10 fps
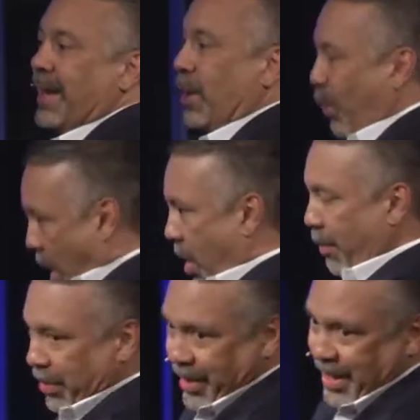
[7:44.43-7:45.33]
in a
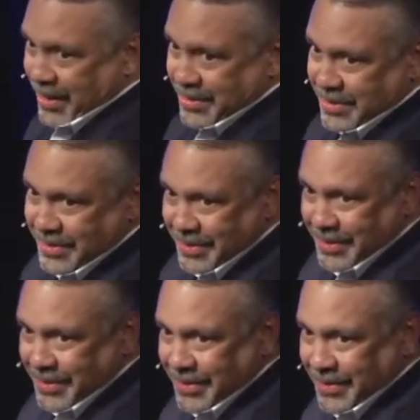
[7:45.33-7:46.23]
wrong place,
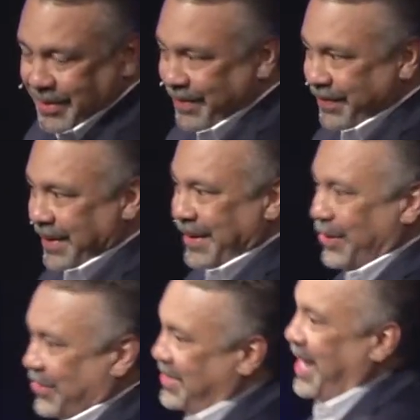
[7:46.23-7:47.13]
you'll